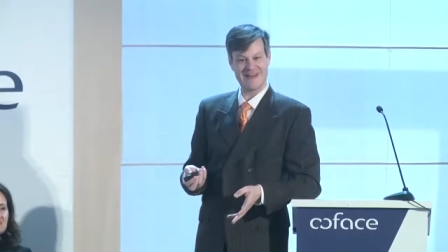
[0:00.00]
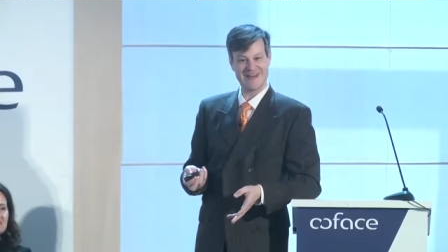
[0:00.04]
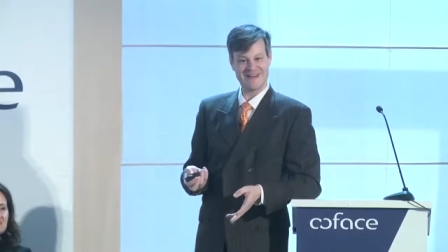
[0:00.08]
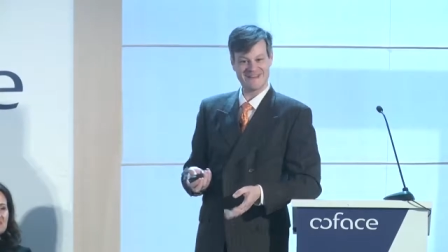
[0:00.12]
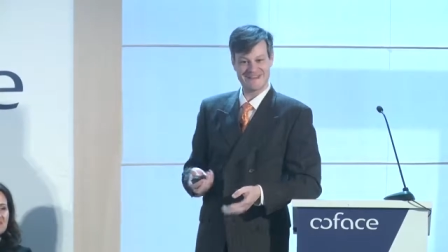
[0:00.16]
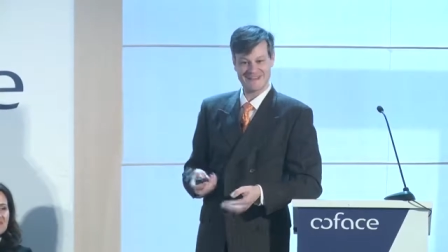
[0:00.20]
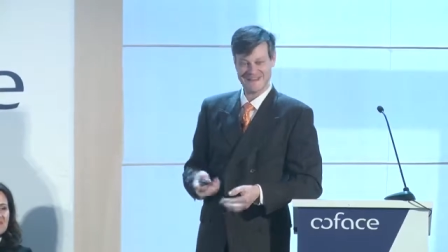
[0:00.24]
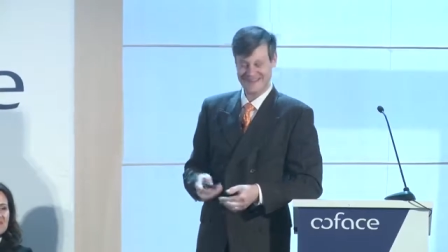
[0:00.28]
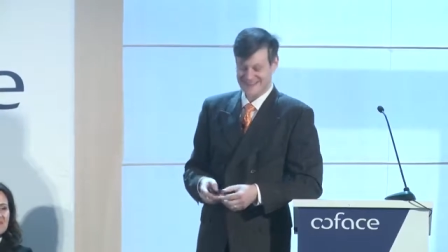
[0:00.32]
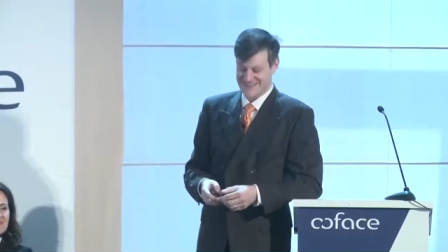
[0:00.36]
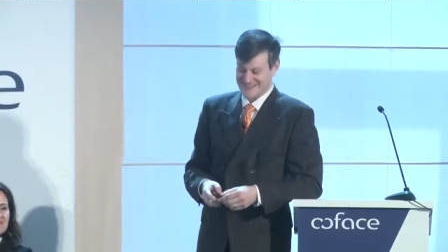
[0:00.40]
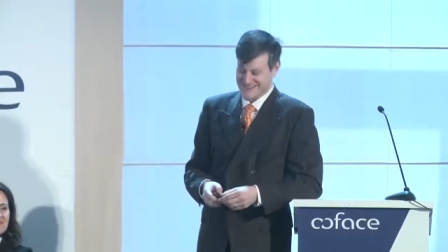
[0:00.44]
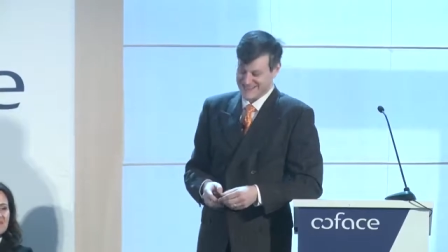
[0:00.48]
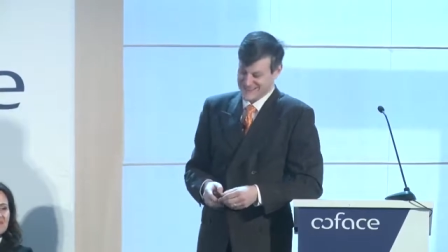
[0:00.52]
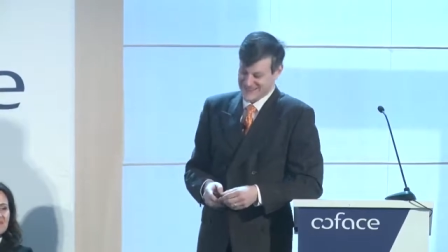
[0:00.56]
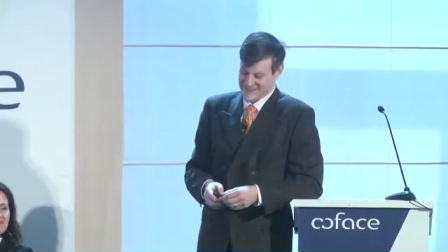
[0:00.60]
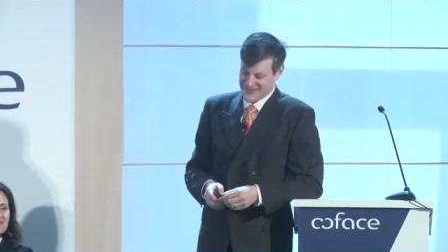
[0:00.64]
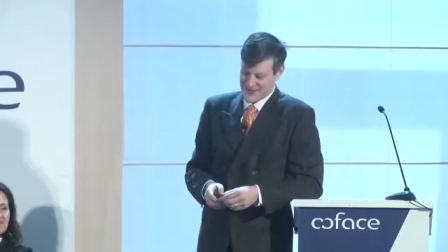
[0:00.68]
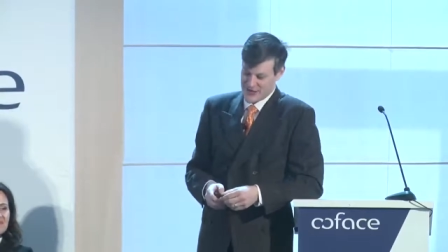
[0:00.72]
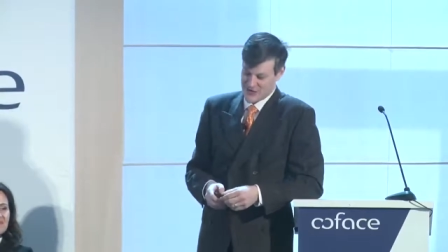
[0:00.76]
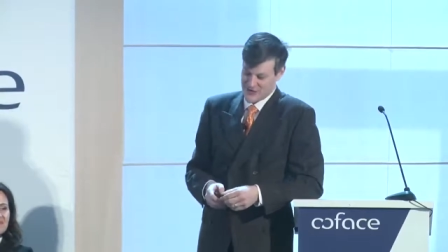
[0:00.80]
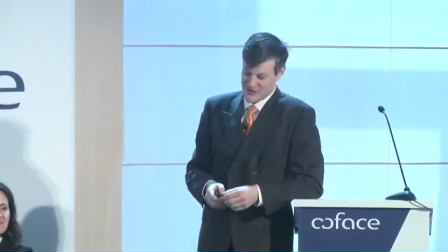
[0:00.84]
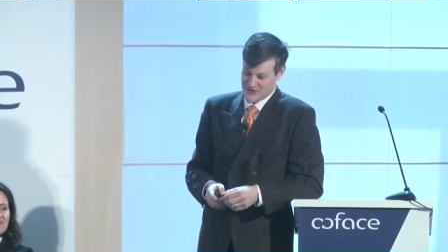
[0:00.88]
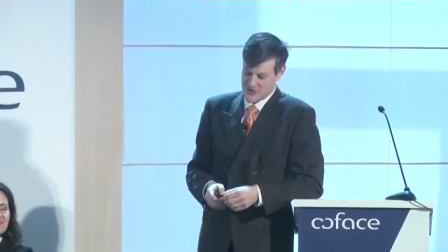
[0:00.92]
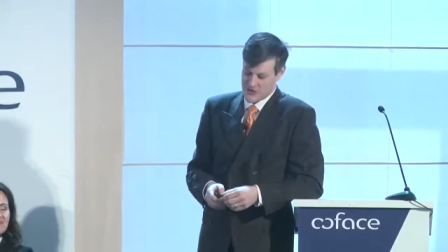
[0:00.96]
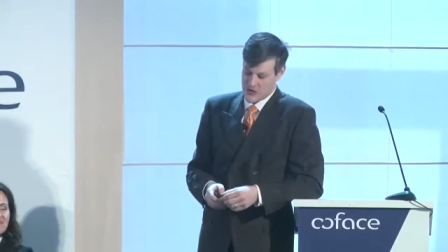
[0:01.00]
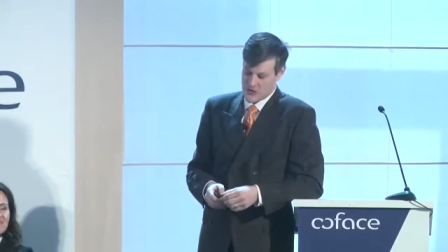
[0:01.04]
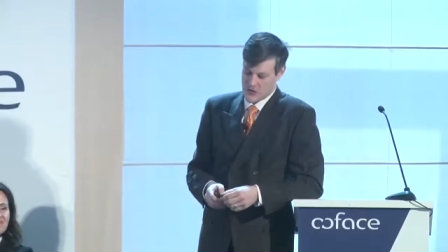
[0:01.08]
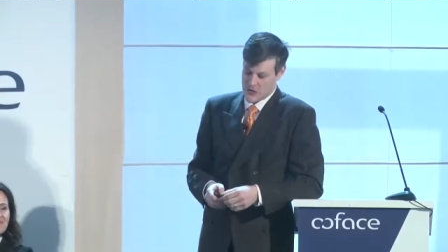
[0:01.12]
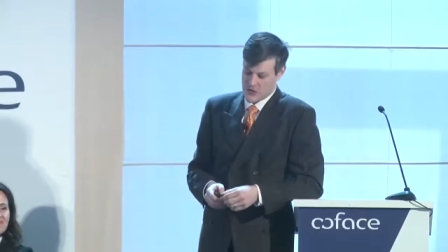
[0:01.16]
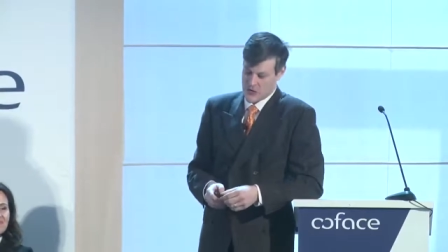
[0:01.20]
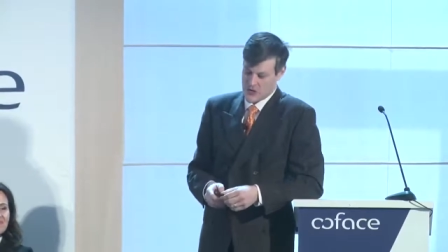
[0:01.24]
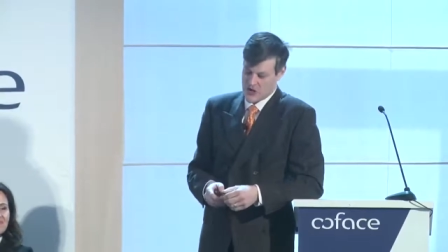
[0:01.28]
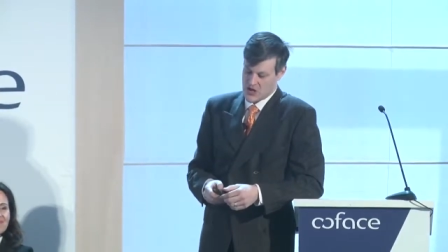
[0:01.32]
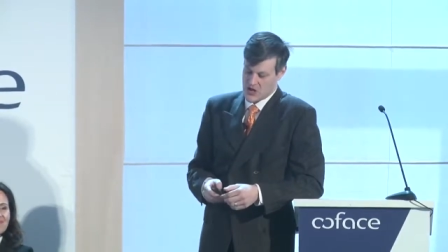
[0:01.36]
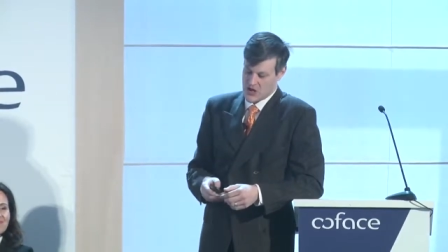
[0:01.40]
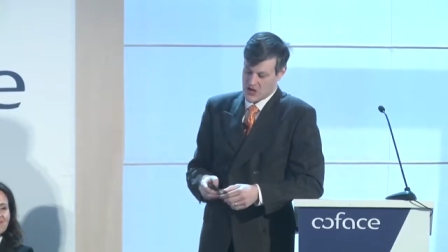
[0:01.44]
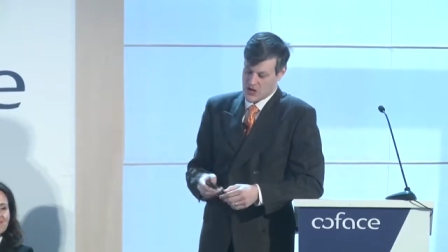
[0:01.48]
down.
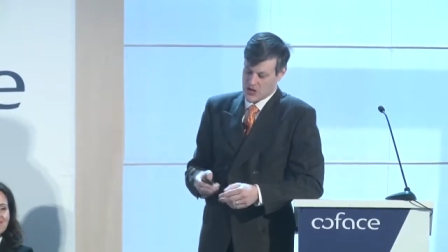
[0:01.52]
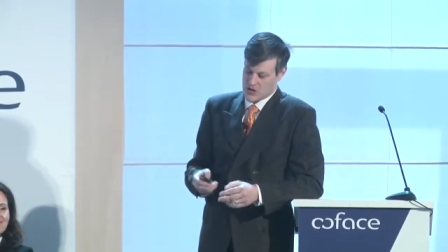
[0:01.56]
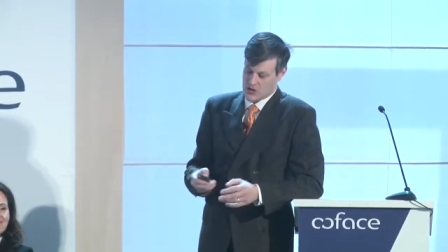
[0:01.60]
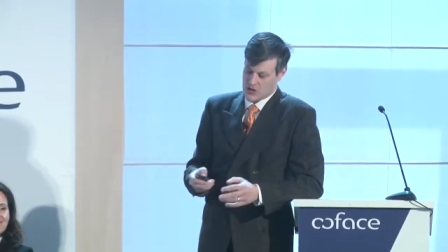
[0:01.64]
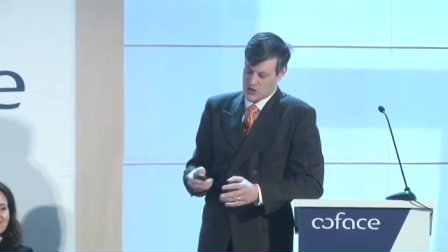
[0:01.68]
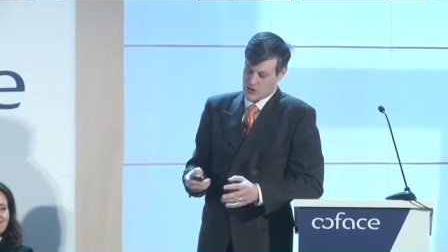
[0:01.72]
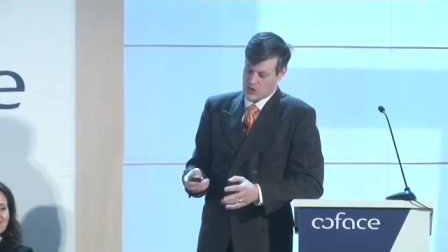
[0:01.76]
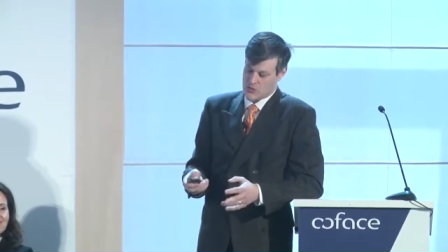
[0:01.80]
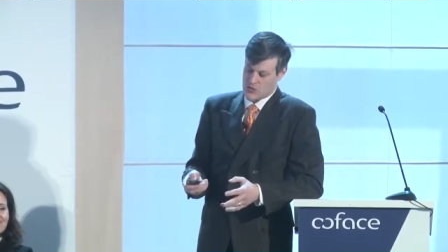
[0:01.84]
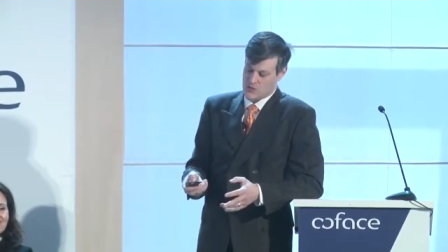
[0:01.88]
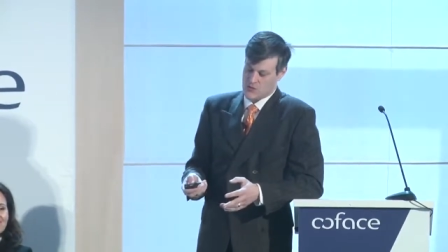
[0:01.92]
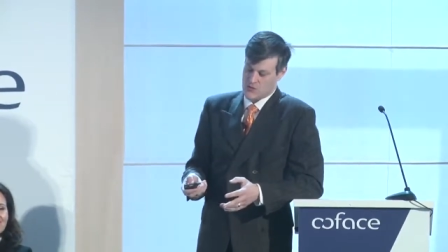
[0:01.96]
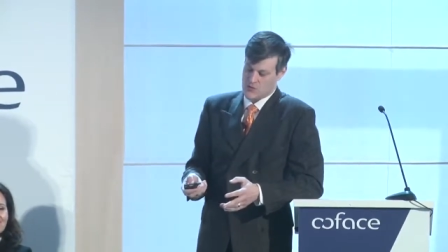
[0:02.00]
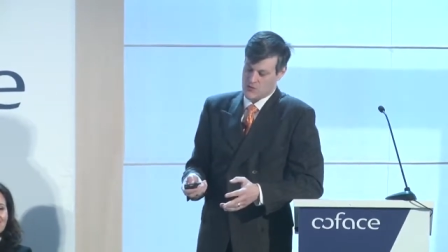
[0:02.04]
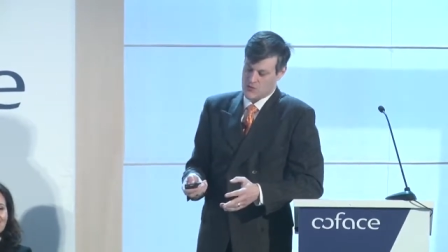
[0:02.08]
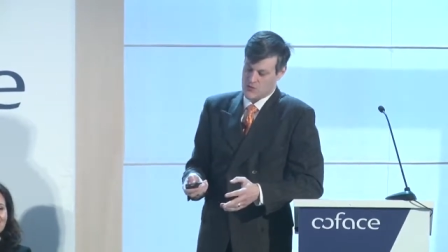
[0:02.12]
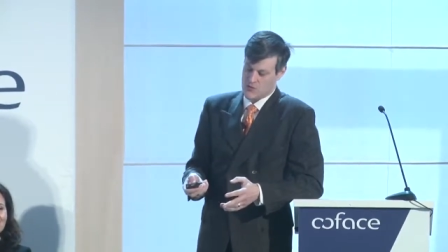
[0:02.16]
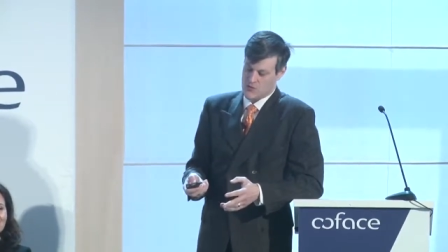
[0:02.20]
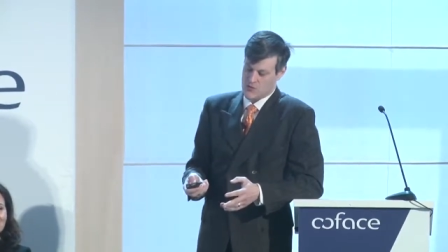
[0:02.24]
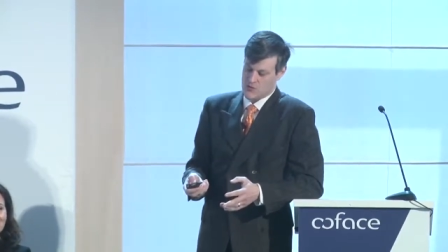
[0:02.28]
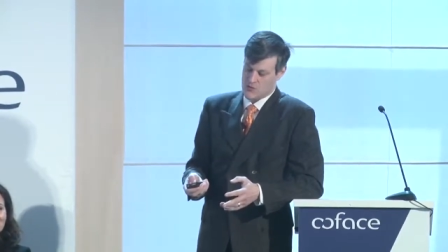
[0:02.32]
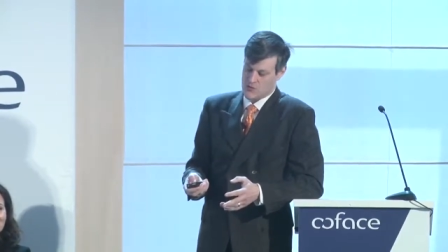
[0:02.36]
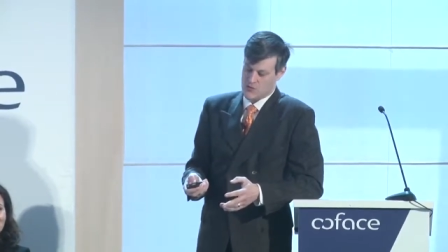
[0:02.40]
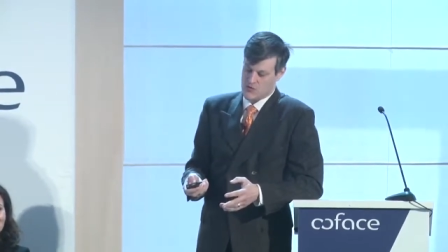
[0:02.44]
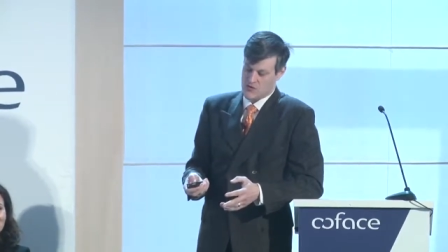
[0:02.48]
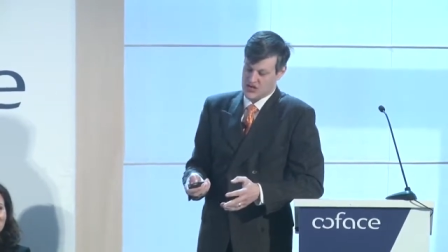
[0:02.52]
So you